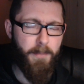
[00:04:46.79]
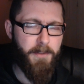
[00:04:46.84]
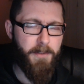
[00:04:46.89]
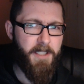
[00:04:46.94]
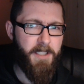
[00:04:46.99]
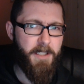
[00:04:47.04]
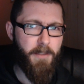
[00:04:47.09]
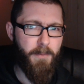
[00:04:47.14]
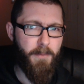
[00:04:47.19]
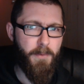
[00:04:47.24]

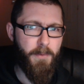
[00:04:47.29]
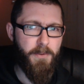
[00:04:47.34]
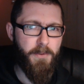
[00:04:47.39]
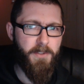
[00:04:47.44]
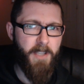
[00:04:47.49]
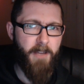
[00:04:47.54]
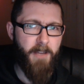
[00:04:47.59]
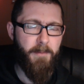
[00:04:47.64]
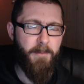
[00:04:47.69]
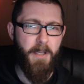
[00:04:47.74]
procedure
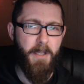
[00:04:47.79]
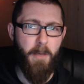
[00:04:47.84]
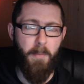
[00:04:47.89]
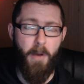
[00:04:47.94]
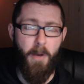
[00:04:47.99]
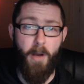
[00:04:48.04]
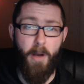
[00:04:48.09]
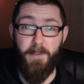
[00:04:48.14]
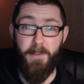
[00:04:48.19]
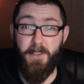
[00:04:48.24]
rules have
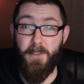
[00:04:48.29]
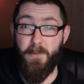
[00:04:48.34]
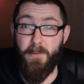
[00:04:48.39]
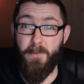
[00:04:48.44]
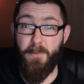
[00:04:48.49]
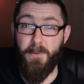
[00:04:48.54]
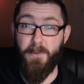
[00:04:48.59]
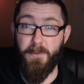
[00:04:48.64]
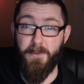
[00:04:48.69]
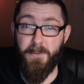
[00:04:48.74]
become optional
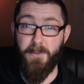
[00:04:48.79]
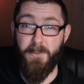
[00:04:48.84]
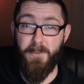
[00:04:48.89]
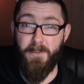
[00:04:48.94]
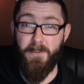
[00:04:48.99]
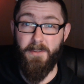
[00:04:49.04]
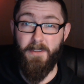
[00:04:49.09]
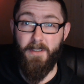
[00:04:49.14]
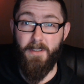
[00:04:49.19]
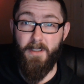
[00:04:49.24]

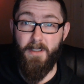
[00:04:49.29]
rules,